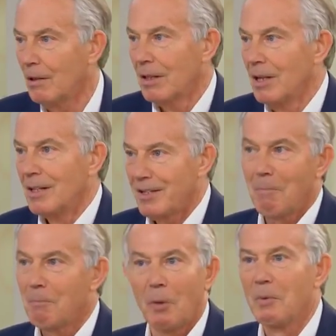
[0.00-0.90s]
Not
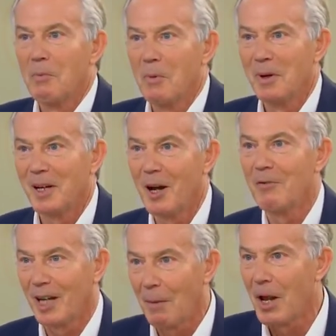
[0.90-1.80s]
some problem, but we can
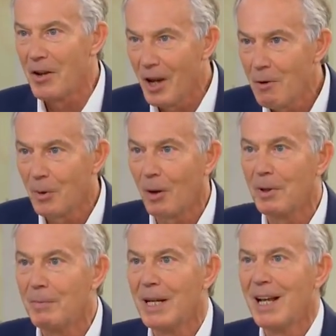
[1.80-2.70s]
overcome it. No
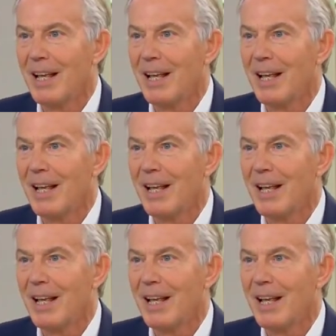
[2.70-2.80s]
problem.